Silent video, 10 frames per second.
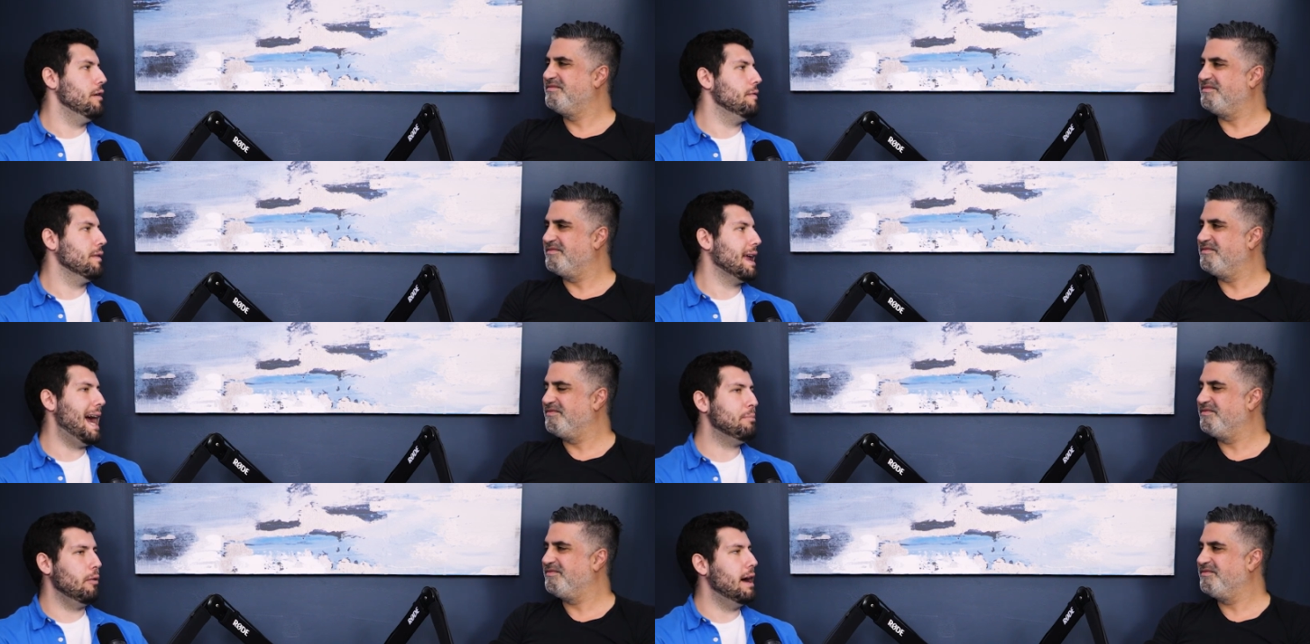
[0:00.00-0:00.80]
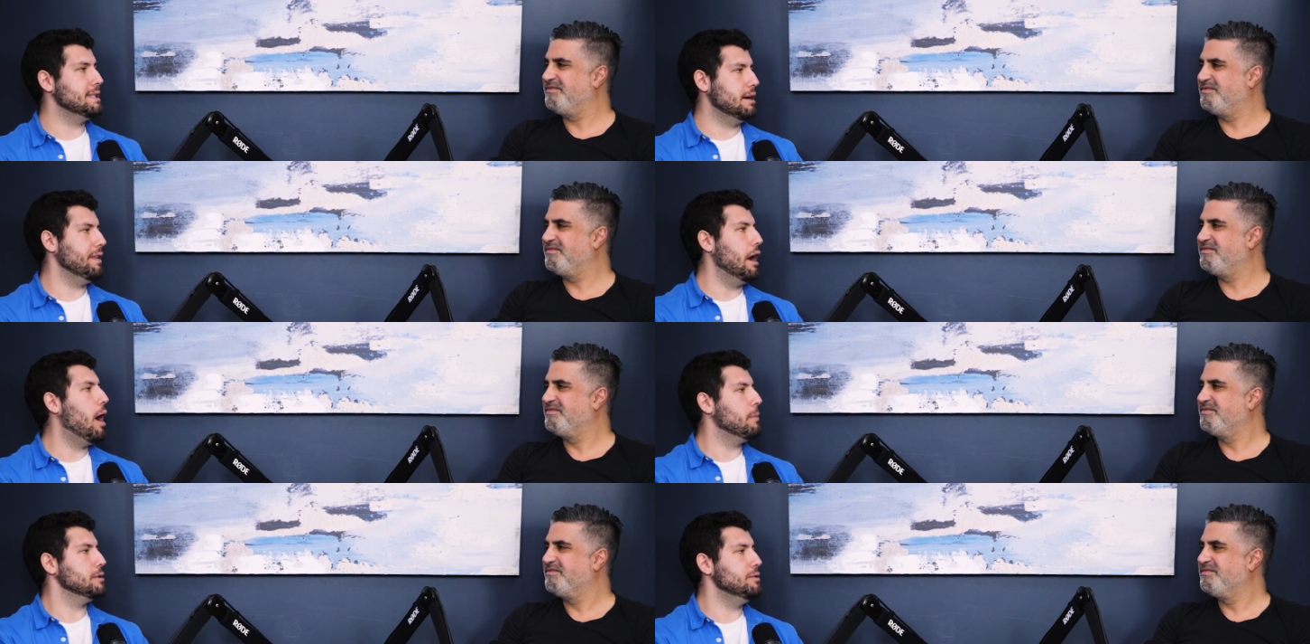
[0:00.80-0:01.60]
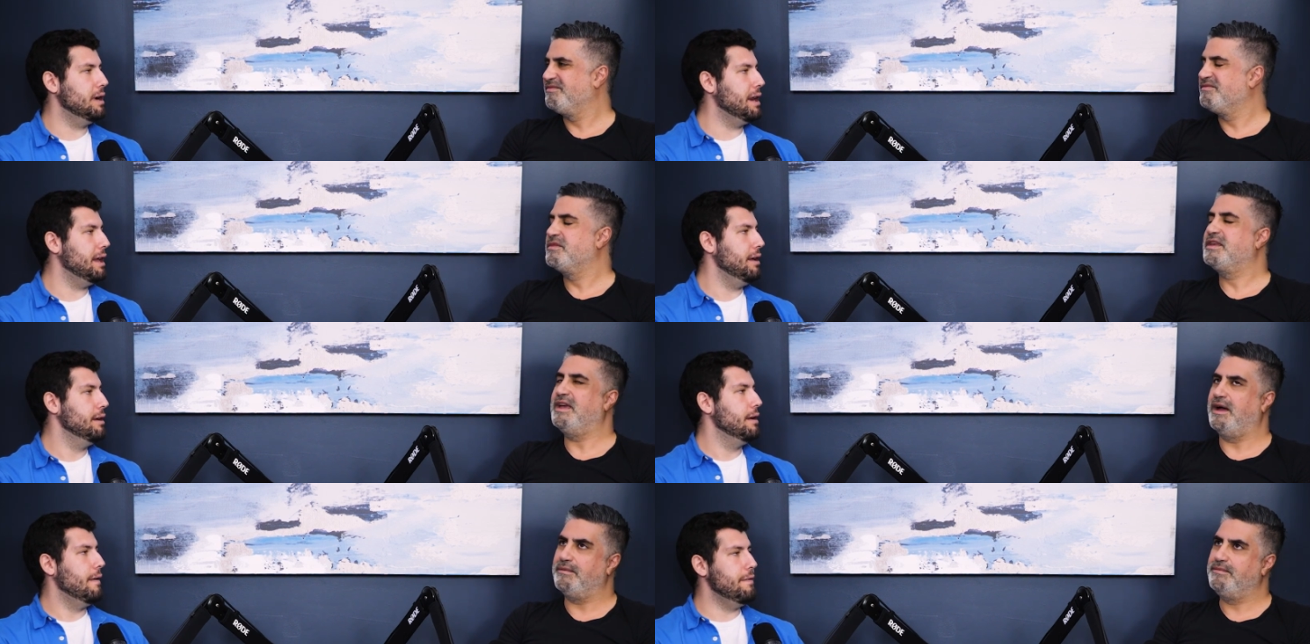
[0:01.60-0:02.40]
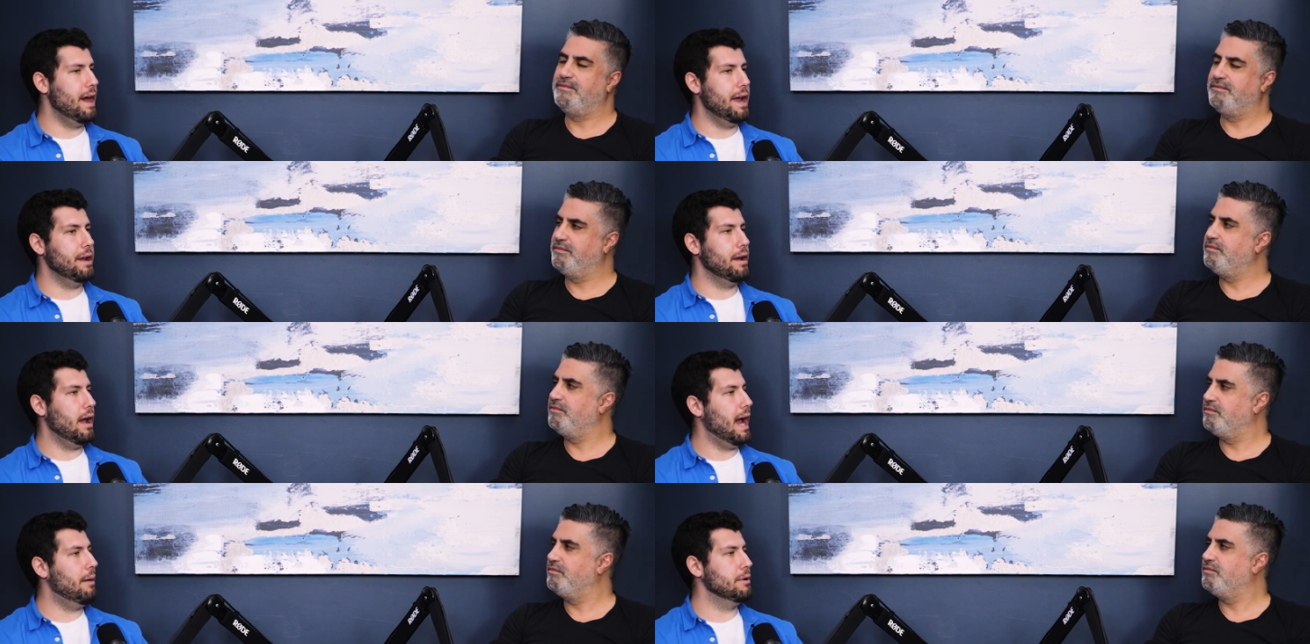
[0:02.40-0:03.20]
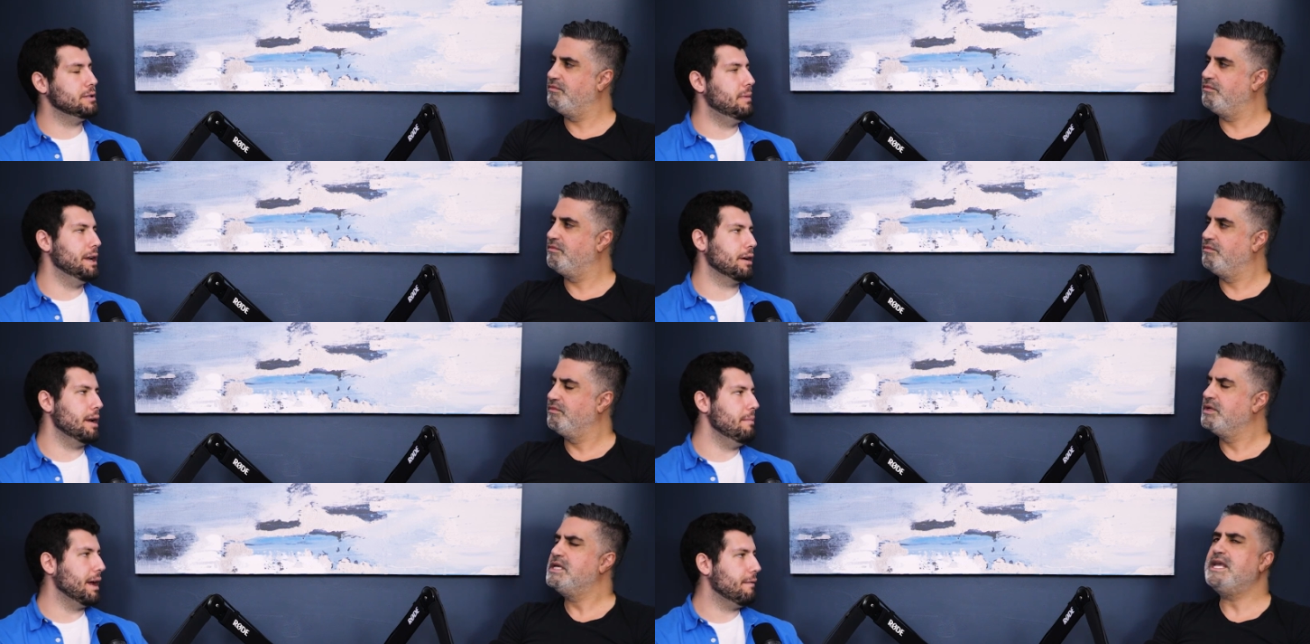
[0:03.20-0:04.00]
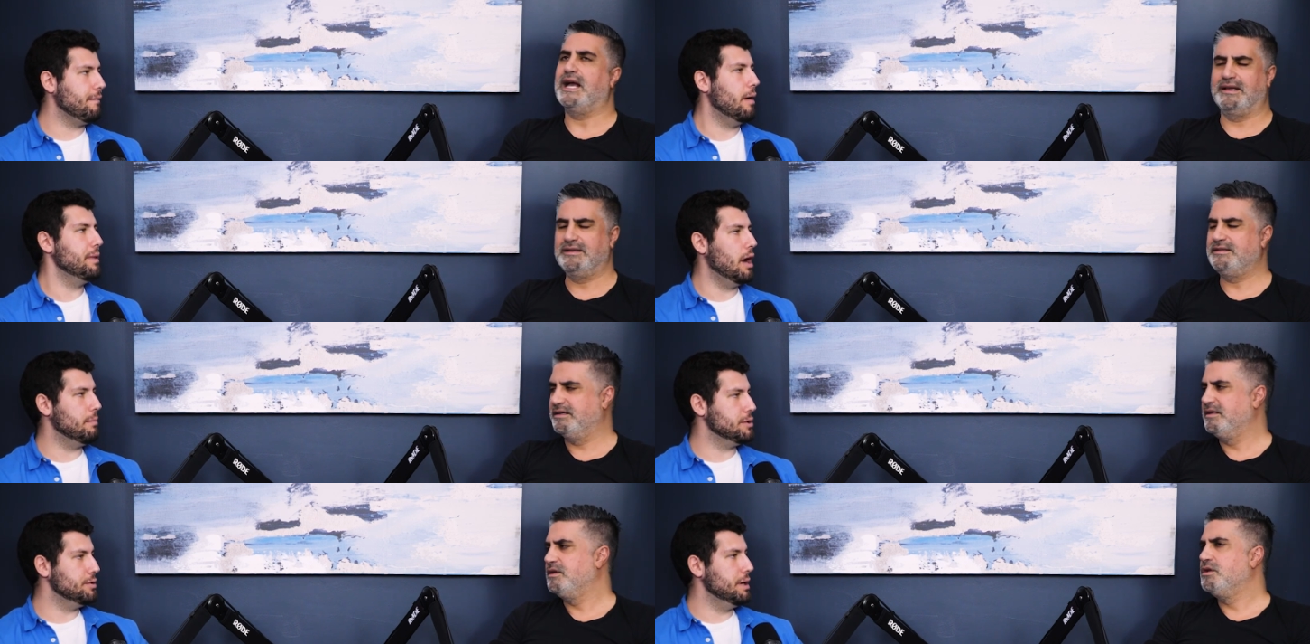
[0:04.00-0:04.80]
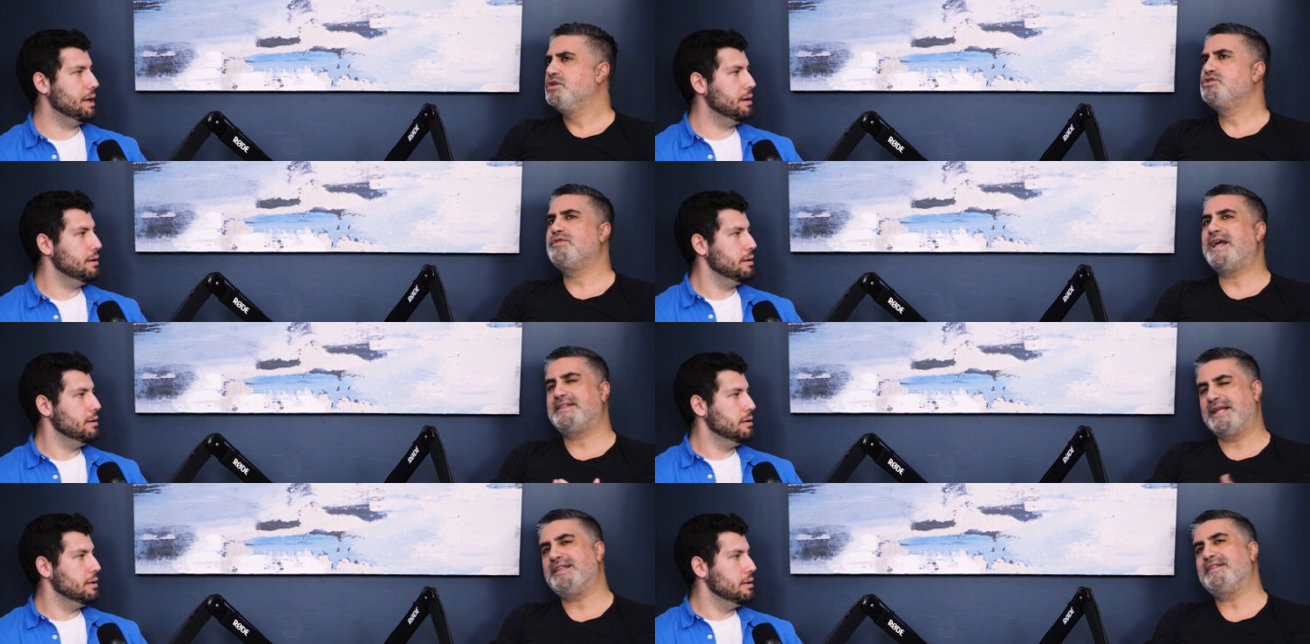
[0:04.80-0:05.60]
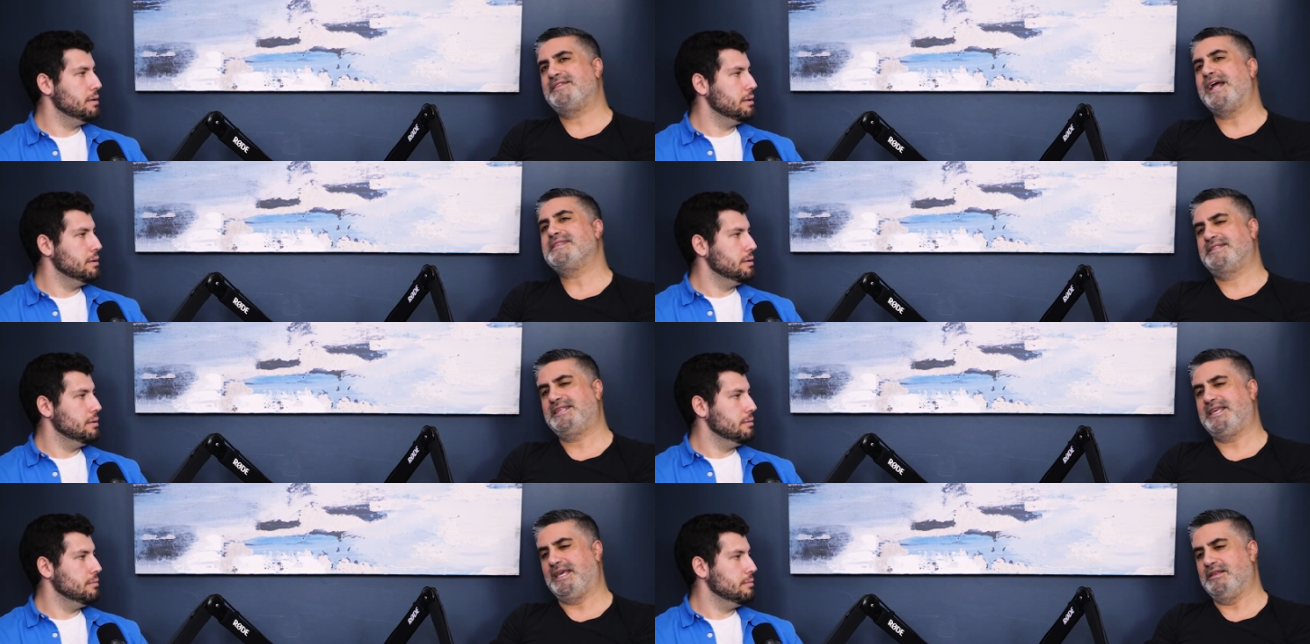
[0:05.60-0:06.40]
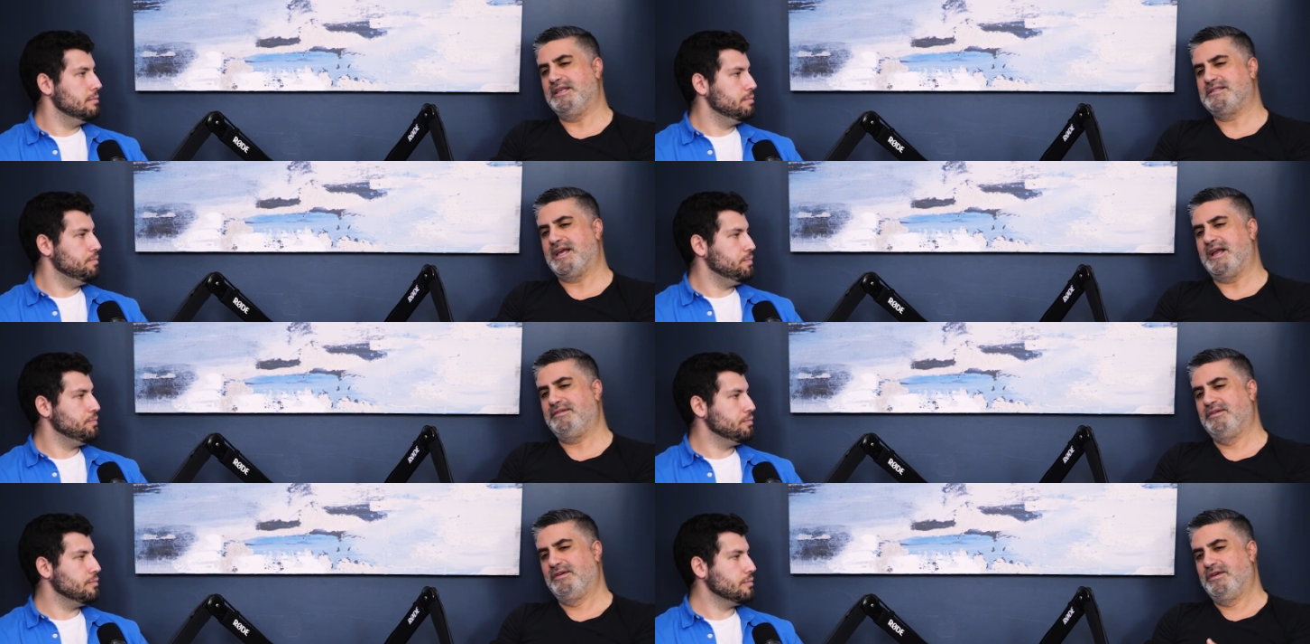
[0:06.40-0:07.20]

Speaker 1: of capitalizing on the opportunity yeah. than how much money you're going to make yeah. from the
Speaker 2: opportunity. So that that that that's the key is that